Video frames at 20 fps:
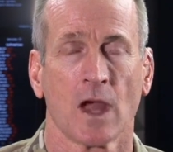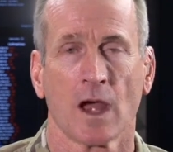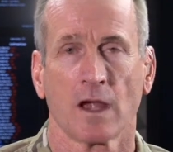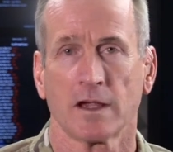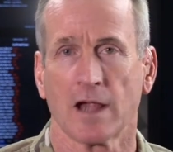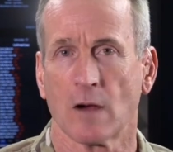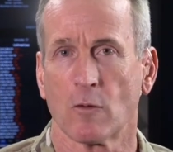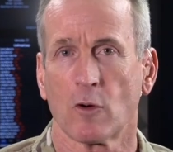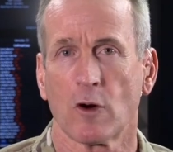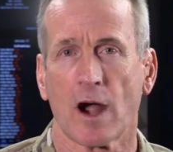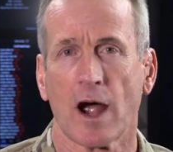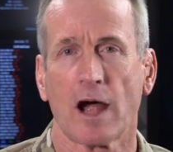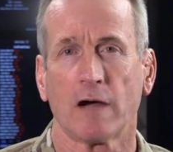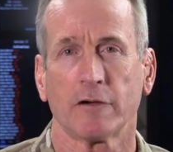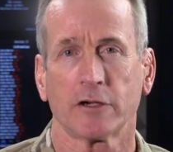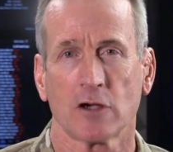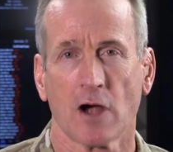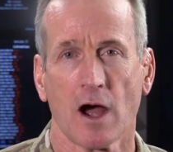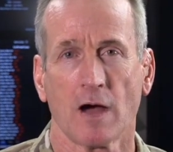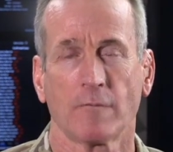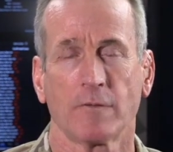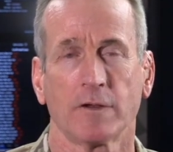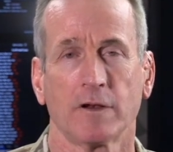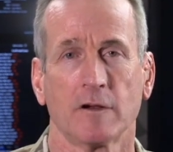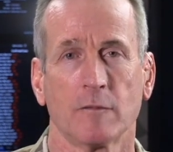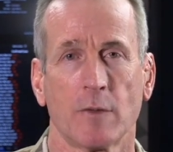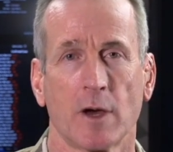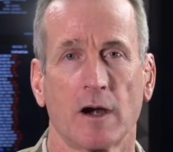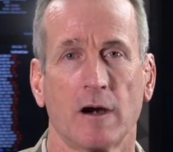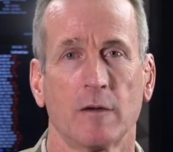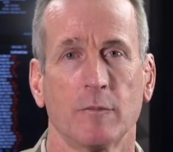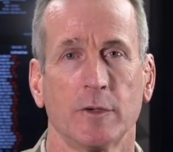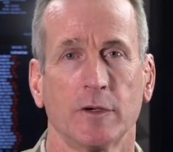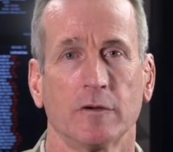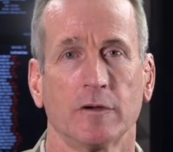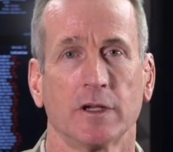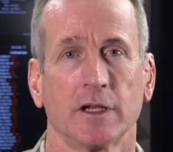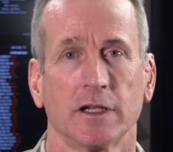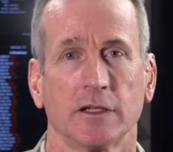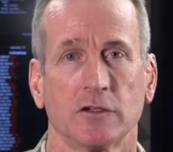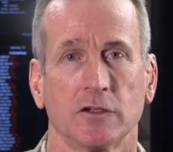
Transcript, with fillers: Yeah, we're highly confident about our ability